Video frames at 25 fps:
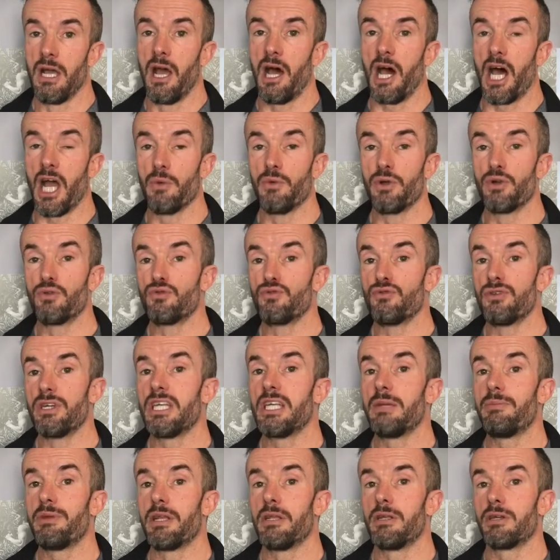I would
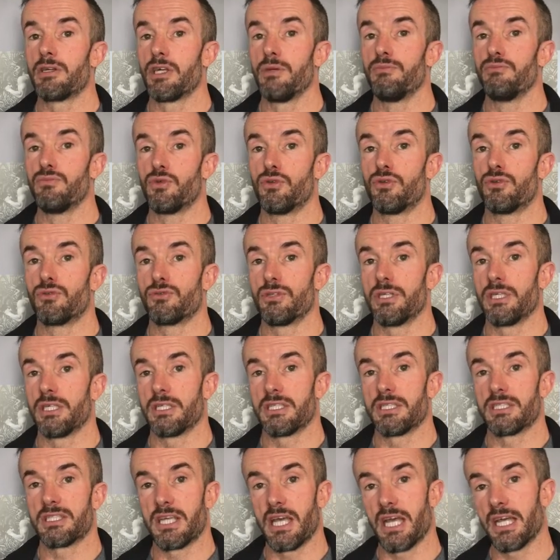really be looking more
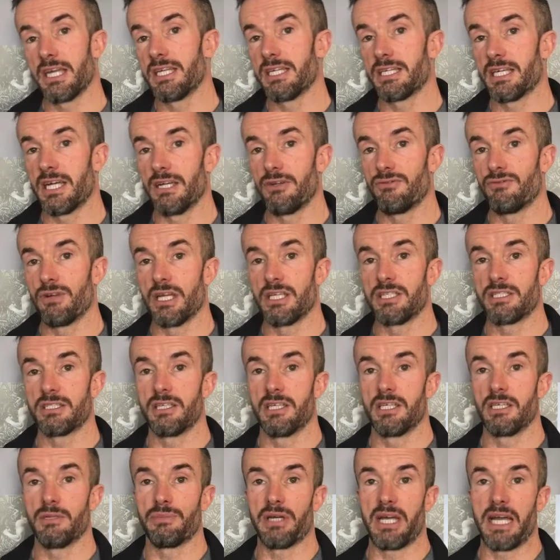at 10K
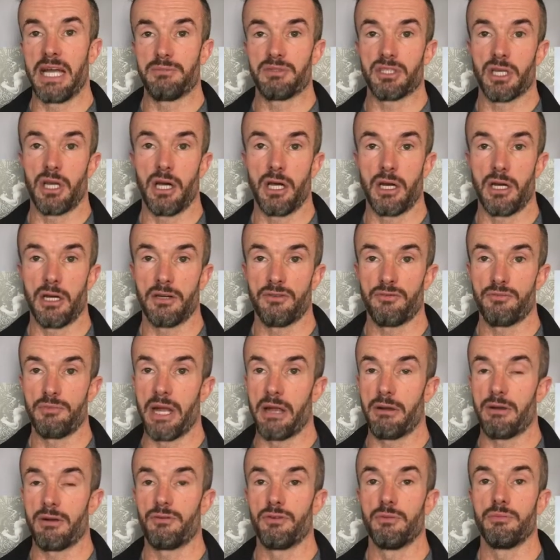racing, perhaps a half
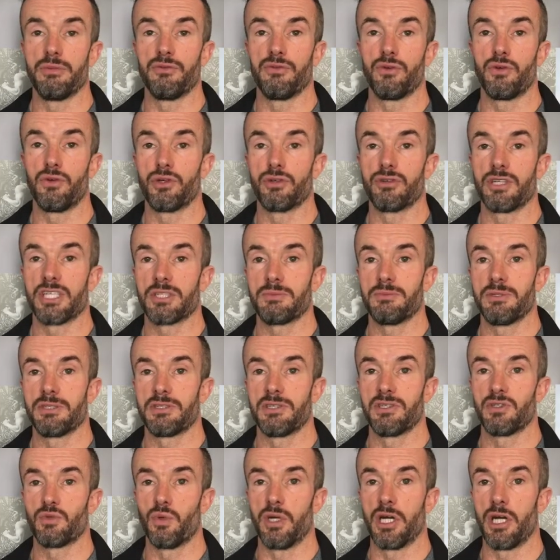marathon before Christmas
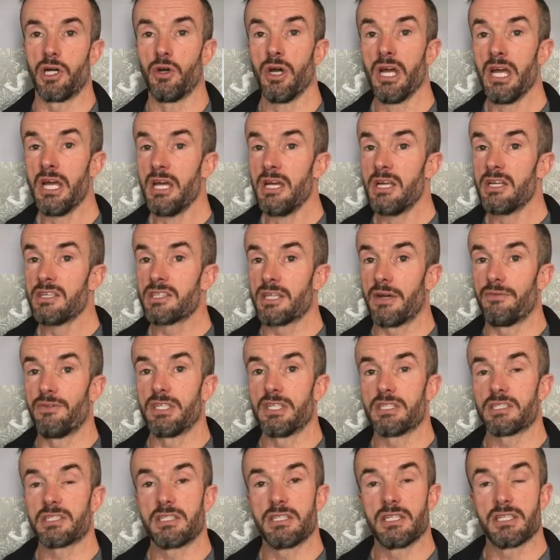as well. Something
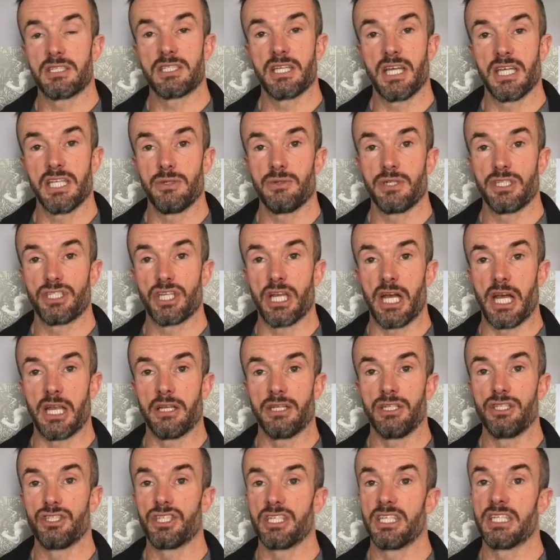that's going to set you a
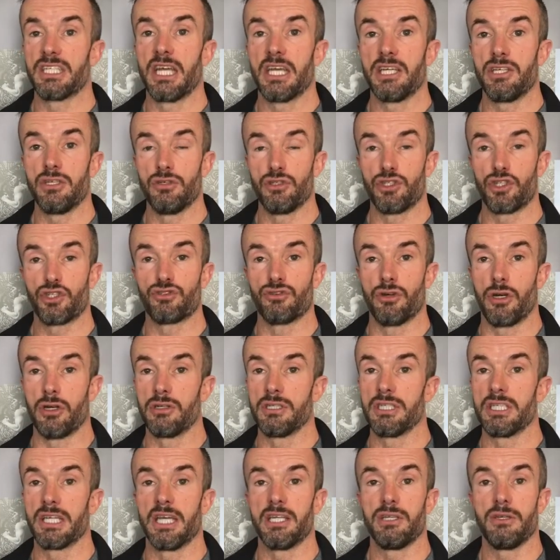challenge and get you
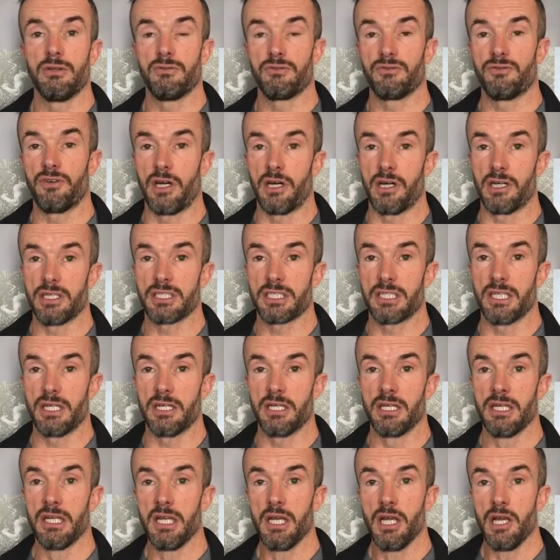strong, get you
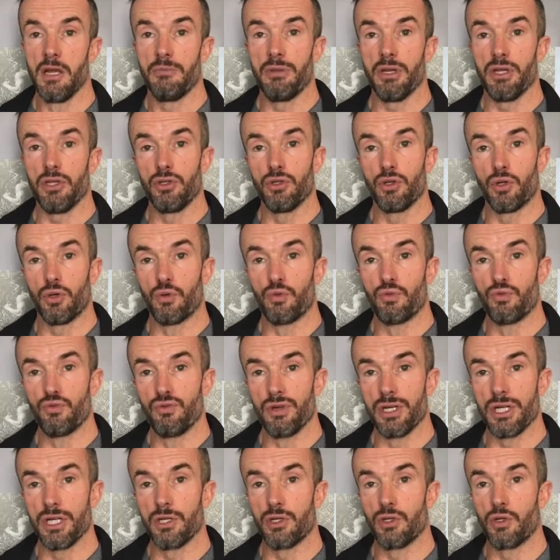faster, but your
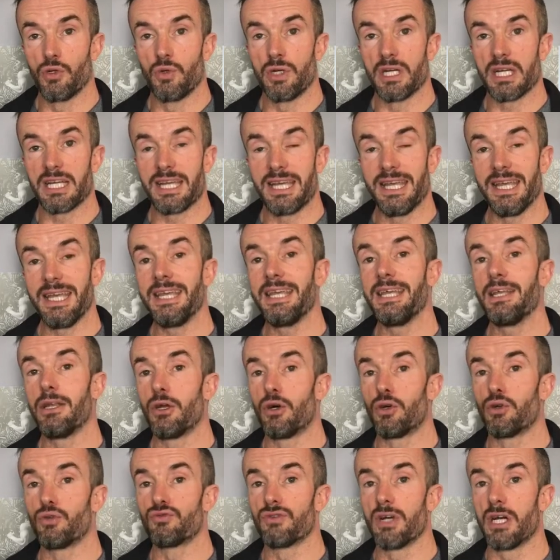real key
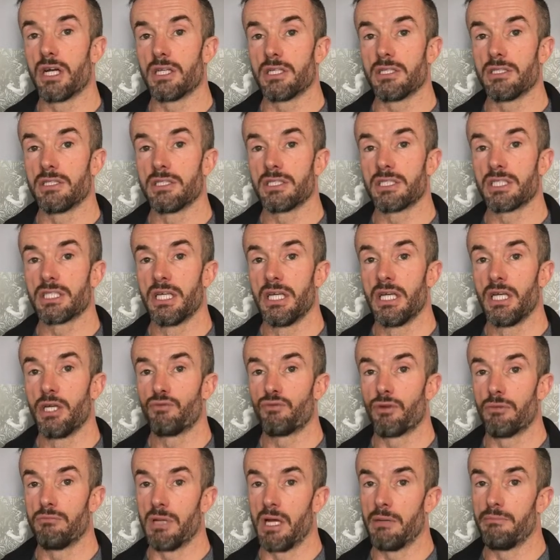long runs,
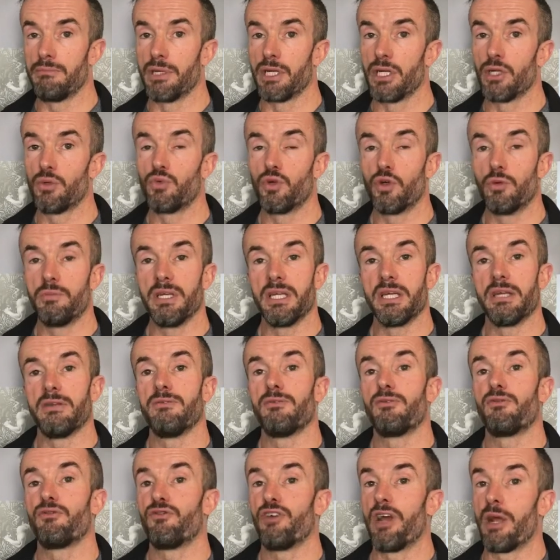remember, will be in
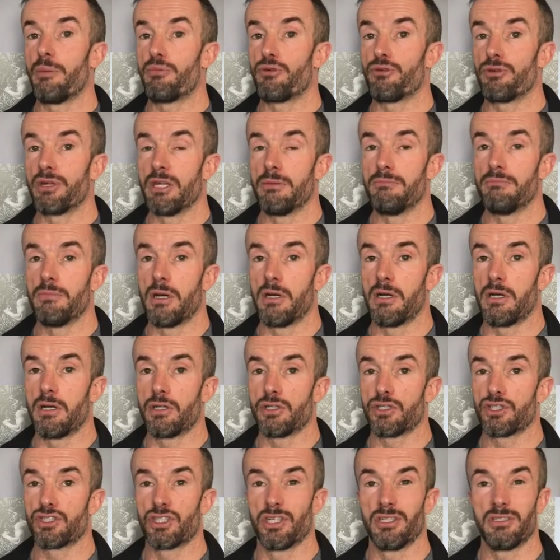February and
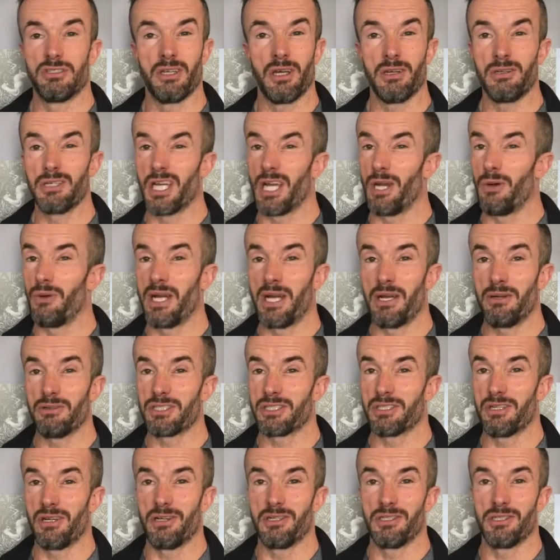March. So don't go out,
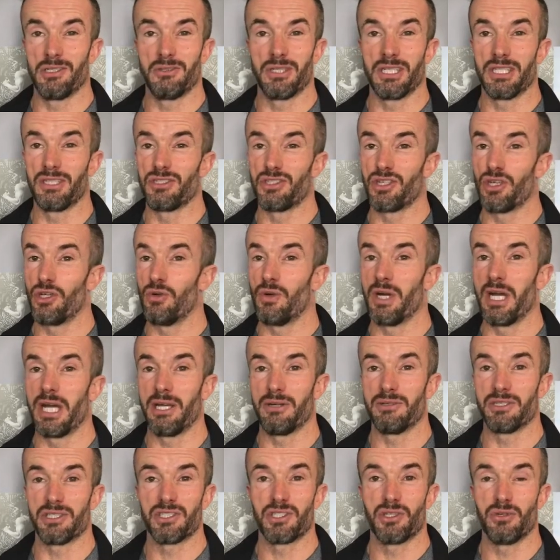start doing 2
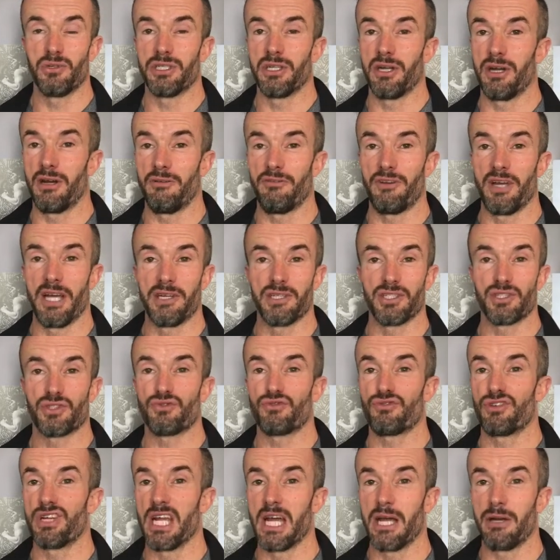hours, 2.5 hours,
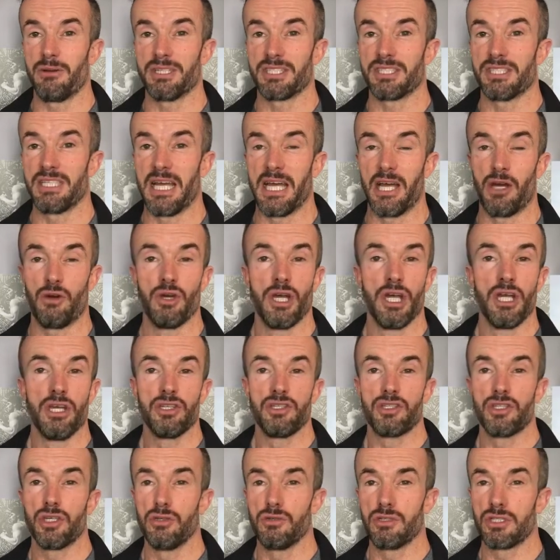3 hours now.
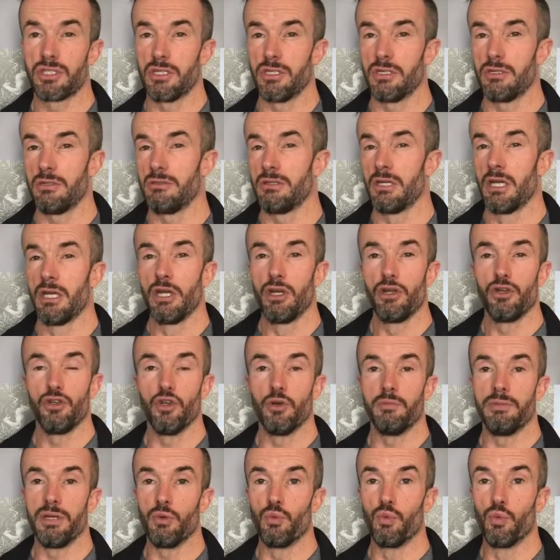Too soon.
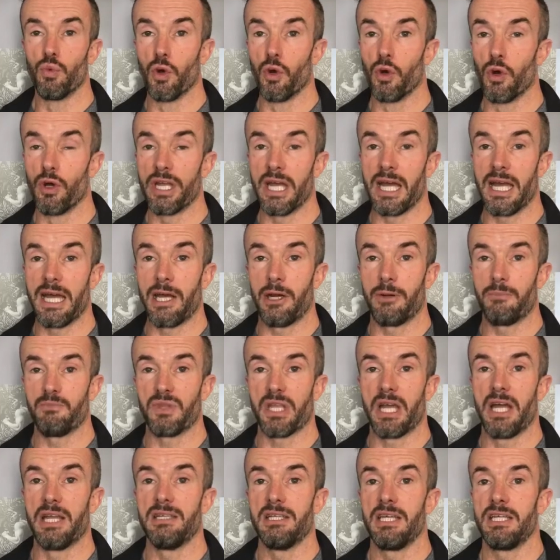You'll be worn out
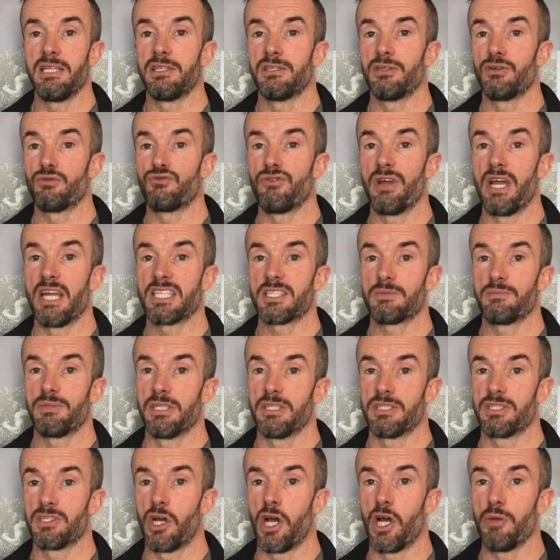and needing a rest by the
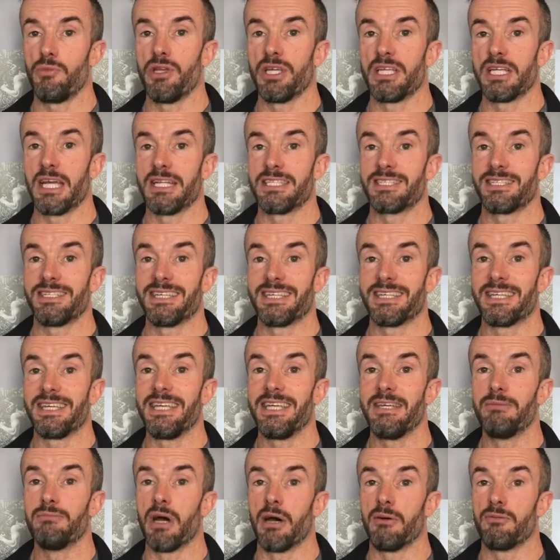time you get to the
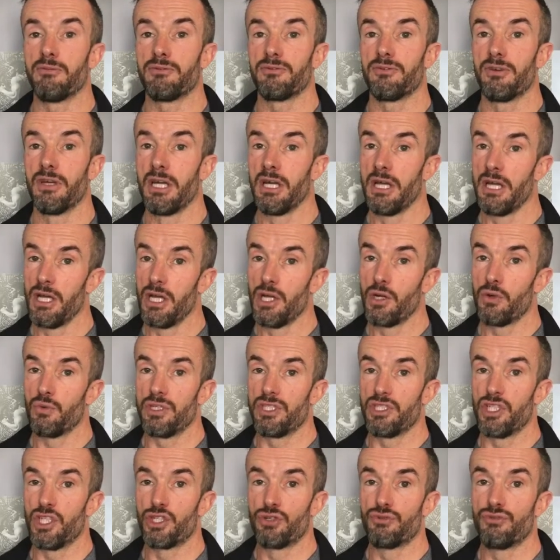key month,
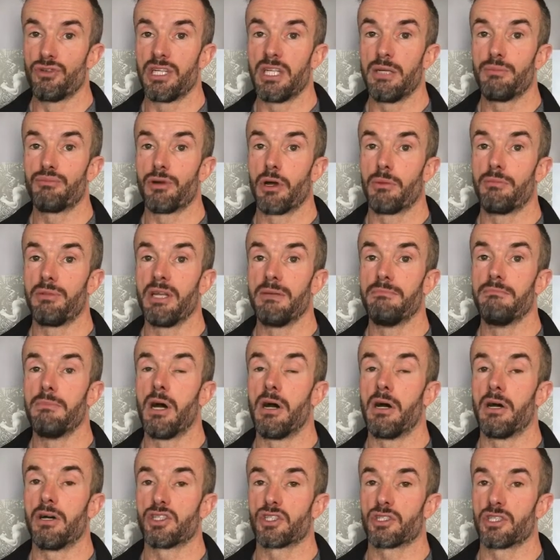which is really probably
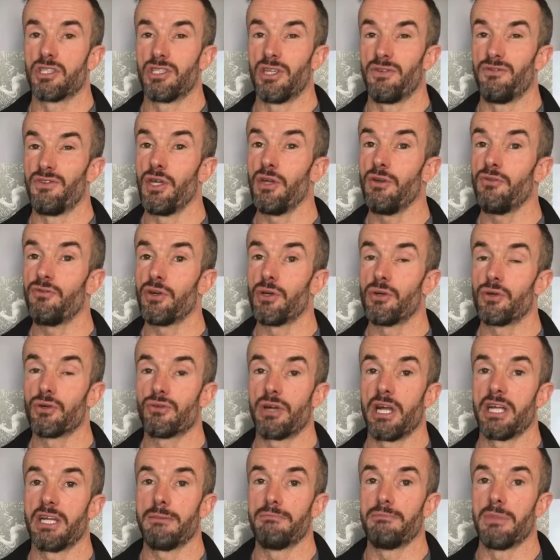March. Because if you feel
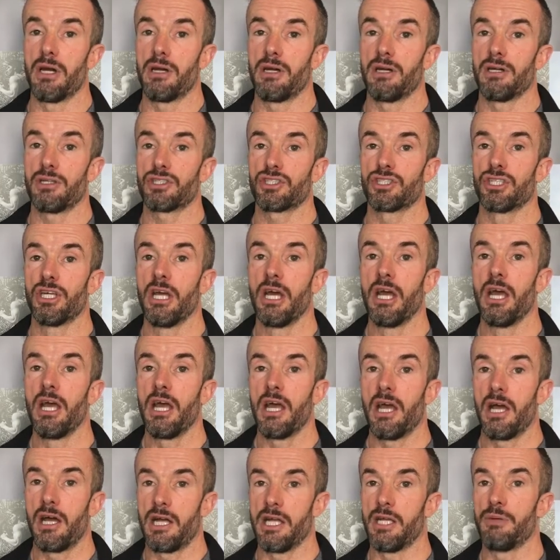great in March,
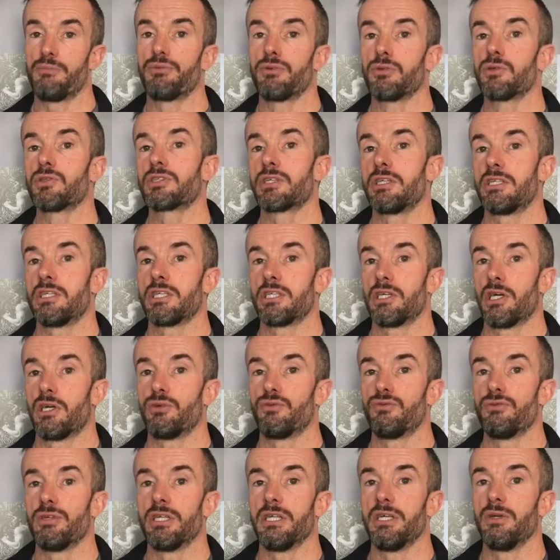April is going to go
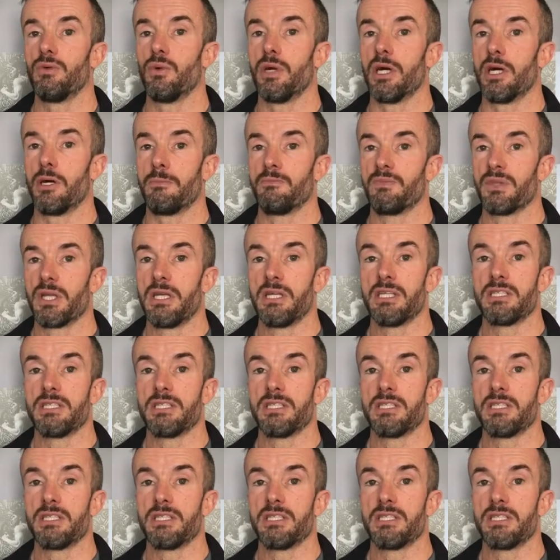really well.